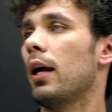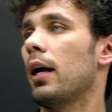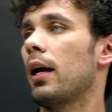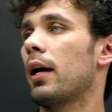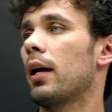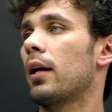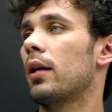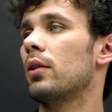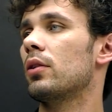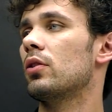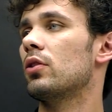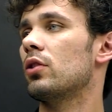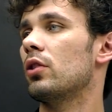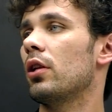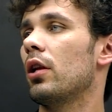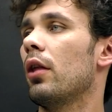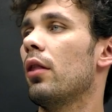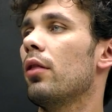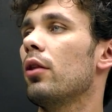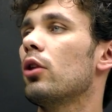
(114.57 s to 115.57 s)
and
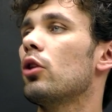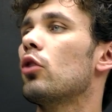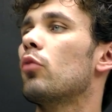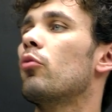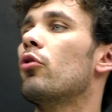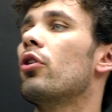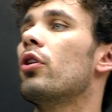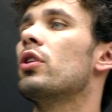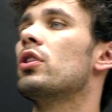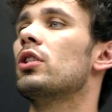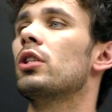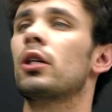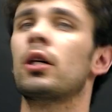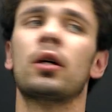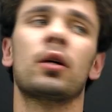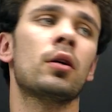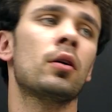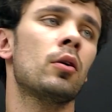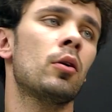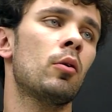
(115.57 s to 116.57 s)
in the
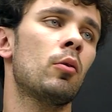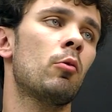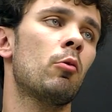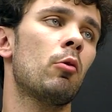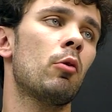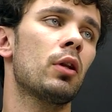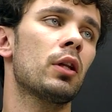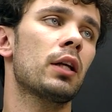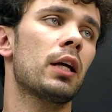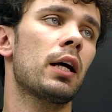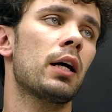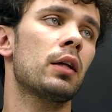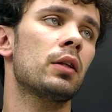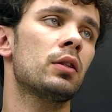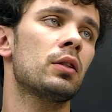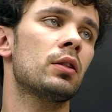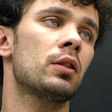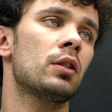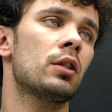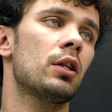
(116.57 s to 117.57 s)
numerator we will
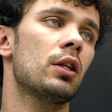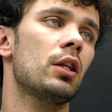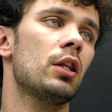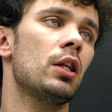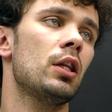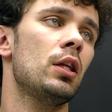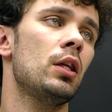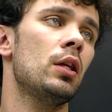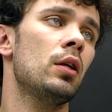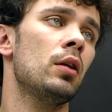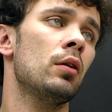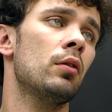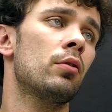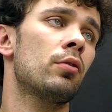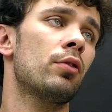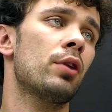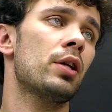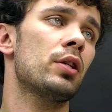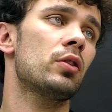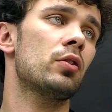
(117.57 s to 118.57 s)
get e
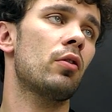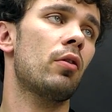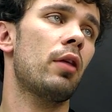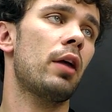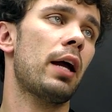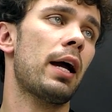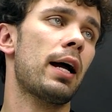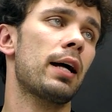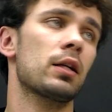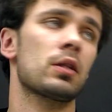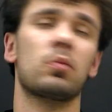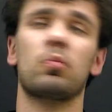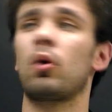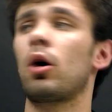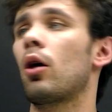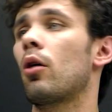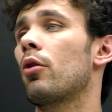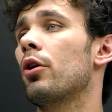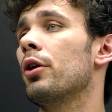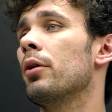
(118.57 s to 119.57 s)
raised to the x
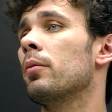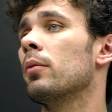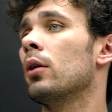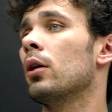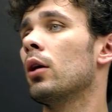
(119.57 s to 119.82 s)
power